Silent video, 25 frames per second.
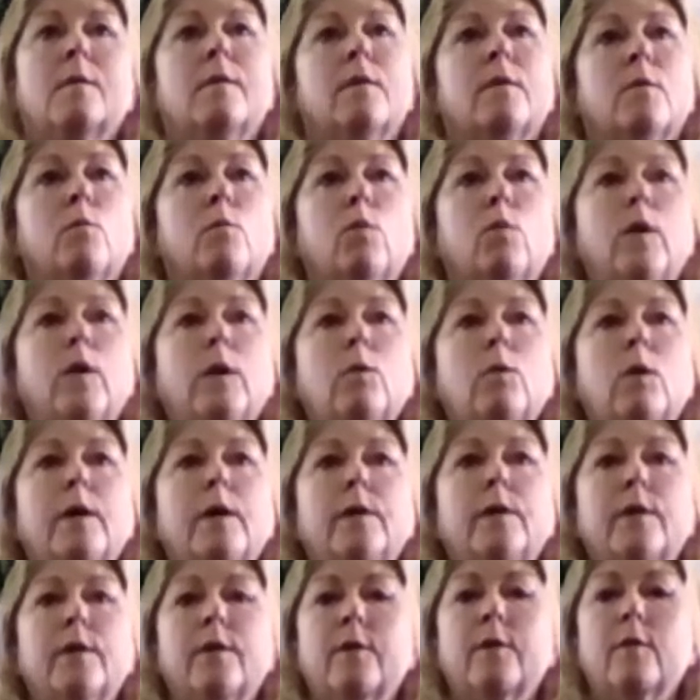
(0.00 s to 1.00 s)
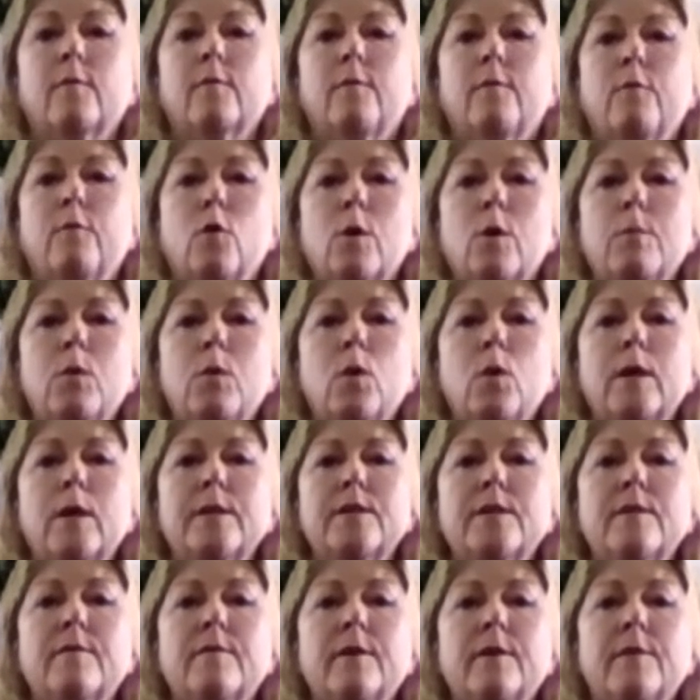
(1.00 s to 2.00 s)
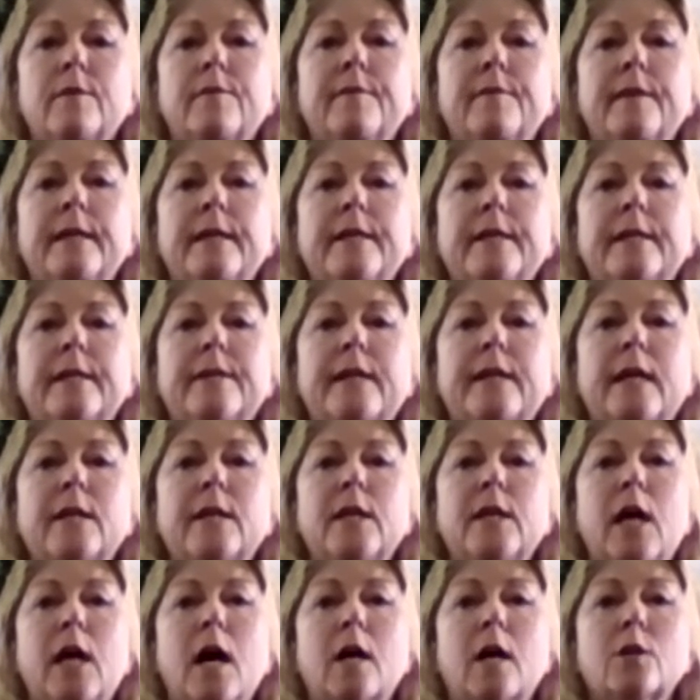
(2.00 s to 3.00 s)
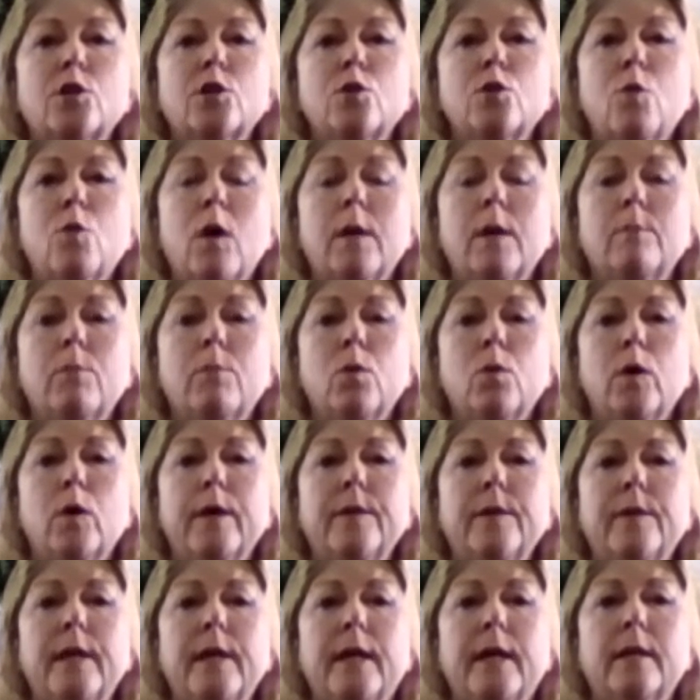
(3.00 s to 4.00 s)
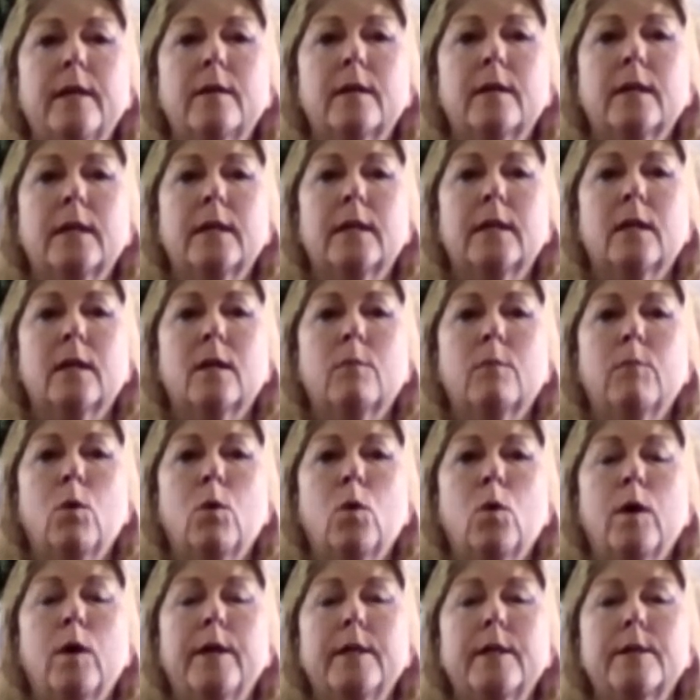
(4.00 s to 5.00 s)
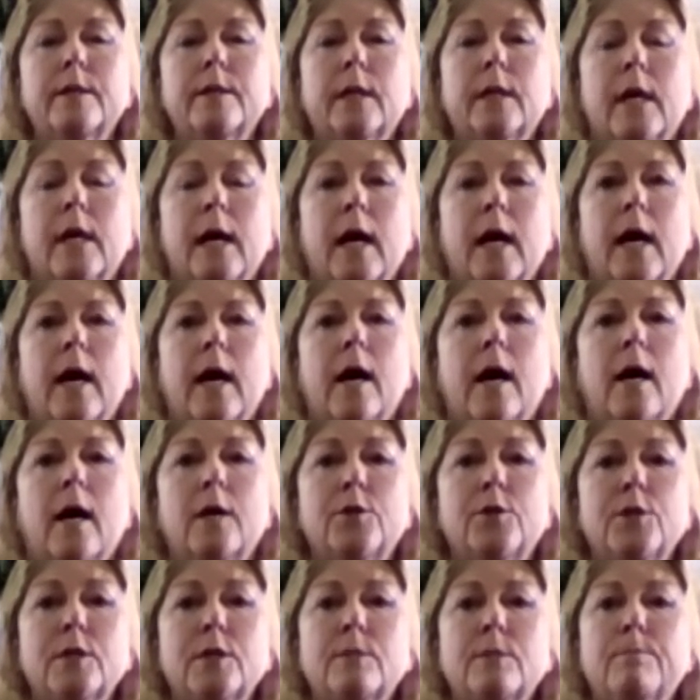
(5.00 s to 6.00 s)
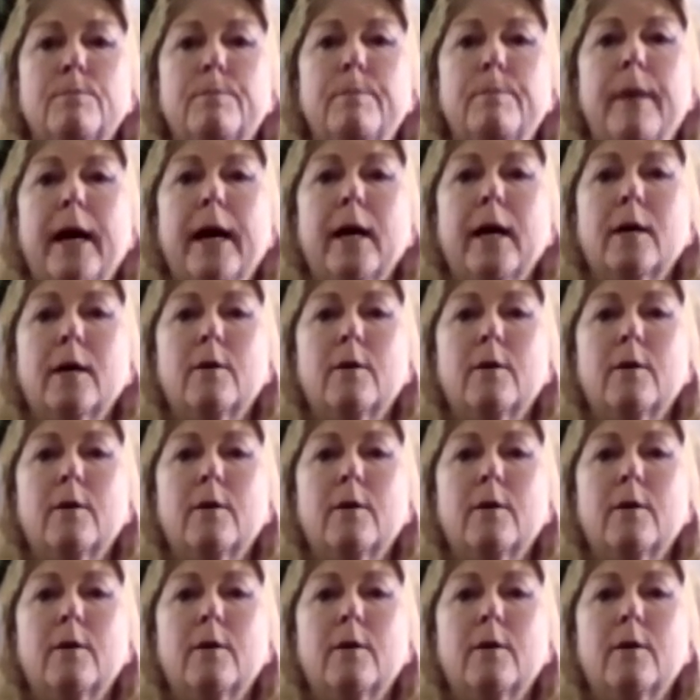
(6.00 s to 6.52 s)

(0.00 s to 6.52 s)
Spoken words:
We want 4 points of our feet in that Yangchuan point, that little point just back